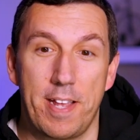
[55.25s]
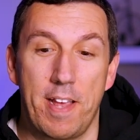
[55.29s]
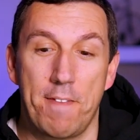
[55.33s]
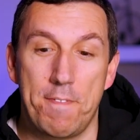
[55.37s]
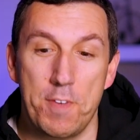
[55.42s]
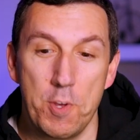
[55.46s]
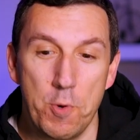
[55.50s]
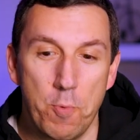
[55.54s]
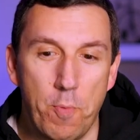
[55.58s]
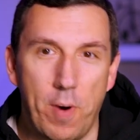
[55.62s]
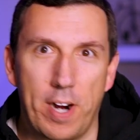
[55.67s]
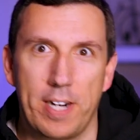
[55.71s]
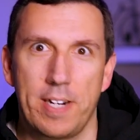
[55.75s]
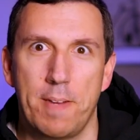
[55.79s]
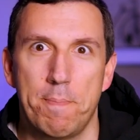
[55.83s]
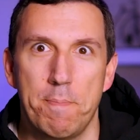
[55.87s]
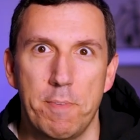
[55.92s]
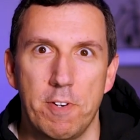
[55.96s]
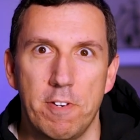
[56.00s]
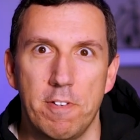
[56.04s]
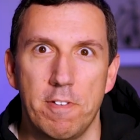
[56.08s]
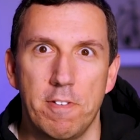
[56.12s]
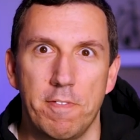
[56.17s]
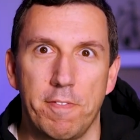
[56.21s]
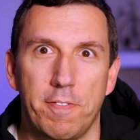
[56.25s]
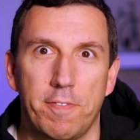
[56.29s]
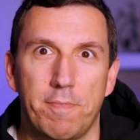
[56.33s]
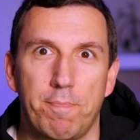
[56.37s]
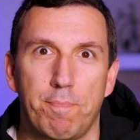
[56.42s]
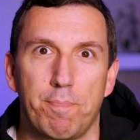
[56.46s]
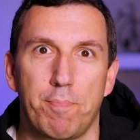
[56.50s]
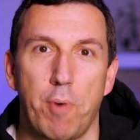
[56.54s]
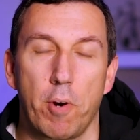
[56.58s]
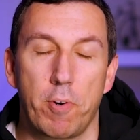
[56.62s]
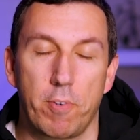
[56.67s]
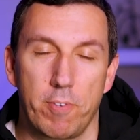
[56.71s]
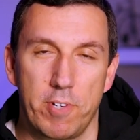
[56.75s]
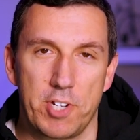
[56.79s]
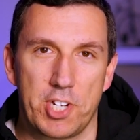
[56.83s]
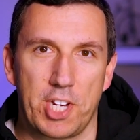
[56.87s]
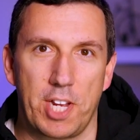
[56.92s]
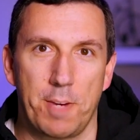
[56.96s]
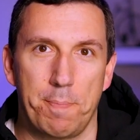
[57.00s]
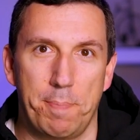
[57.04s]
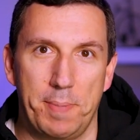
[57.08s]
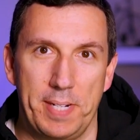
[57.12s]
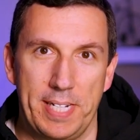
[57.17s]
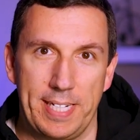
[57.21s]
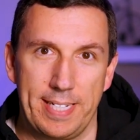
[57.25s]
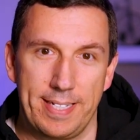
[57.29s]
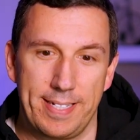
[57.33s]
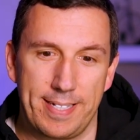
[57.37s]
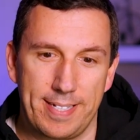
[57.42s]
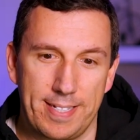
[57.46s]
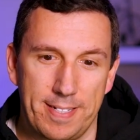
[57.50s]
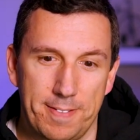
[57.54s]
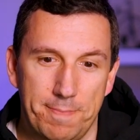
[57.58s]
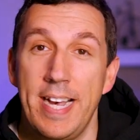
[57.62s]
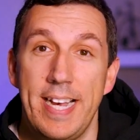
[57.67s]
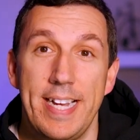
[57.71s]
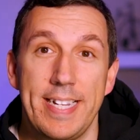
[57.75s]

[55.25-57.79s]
if you want to move brokerage companies.